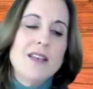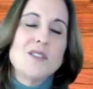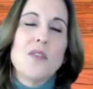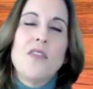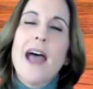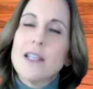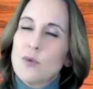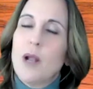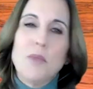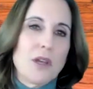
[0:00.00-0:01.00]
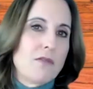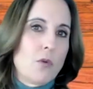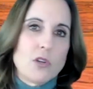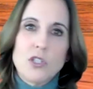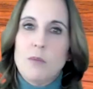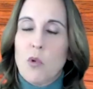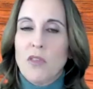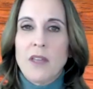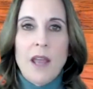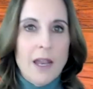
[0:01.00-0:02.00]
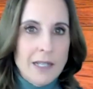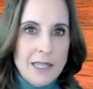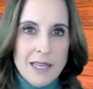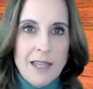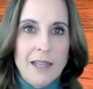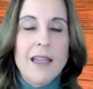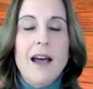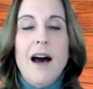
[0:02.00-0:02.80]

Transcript: So that's what I'm looking forward to more than anything.